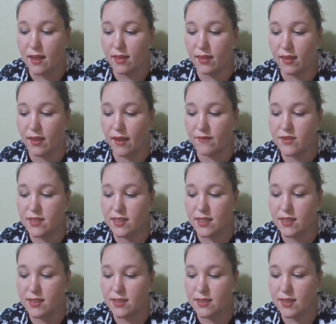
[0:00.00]
love
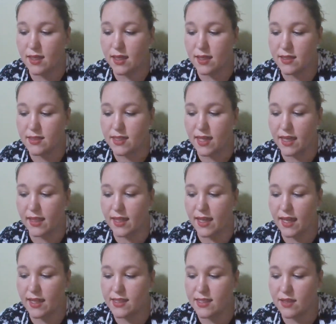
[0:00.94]
scenes, daily
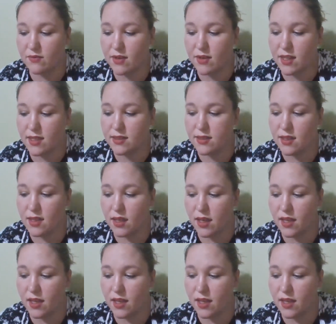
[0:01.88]
activities,